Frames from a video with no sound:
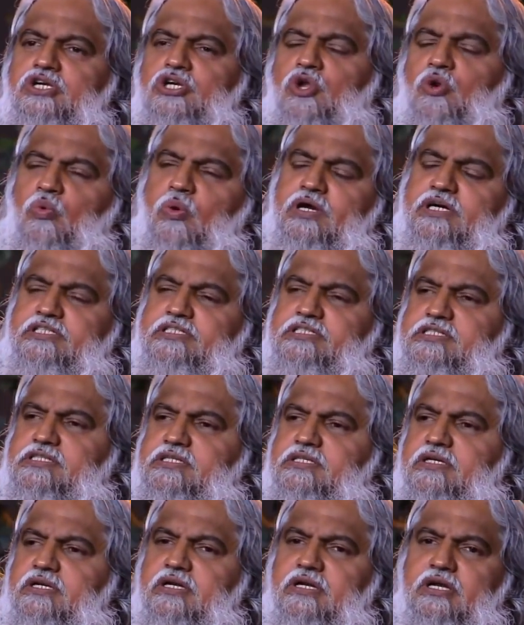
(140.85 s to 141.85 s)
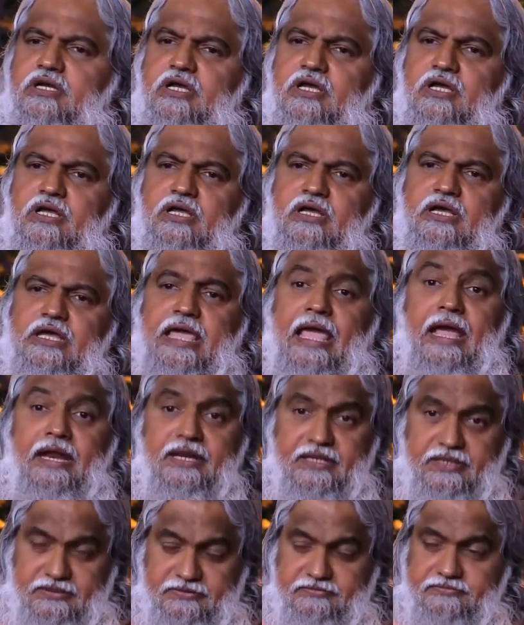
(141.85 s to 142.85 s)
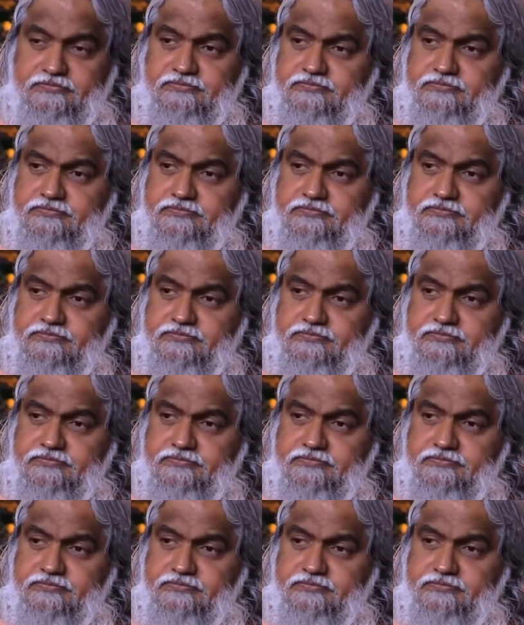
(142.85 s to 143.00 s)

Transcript: towards Canaan,